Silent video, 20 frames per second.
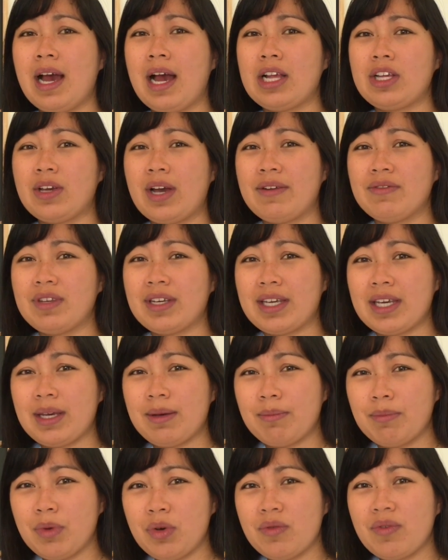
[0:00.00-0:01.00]
and you have to
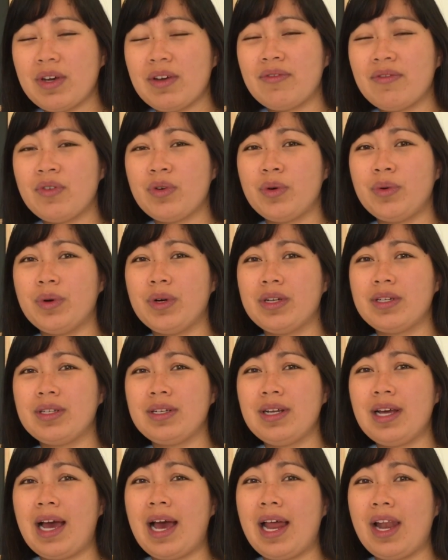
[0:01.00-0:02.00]
keep moving forward
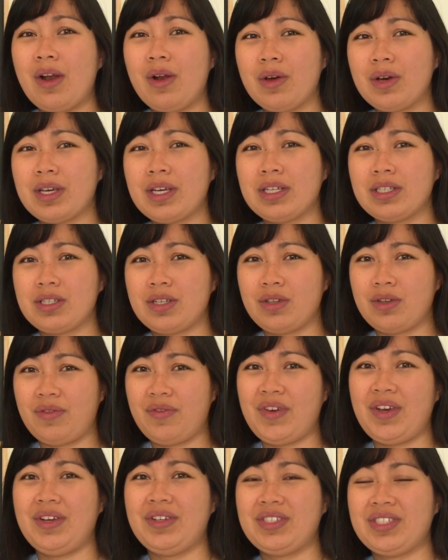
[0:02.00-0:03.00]
and looking to the
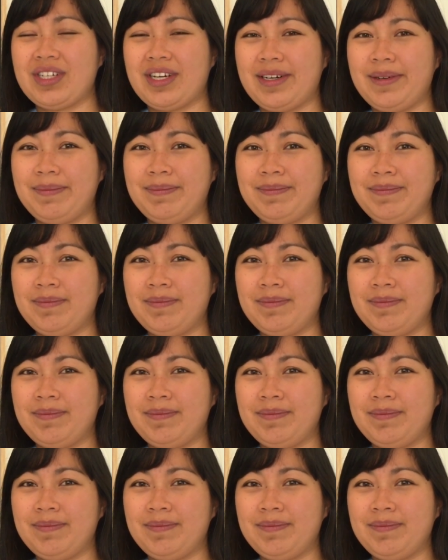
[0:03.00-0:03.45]
future.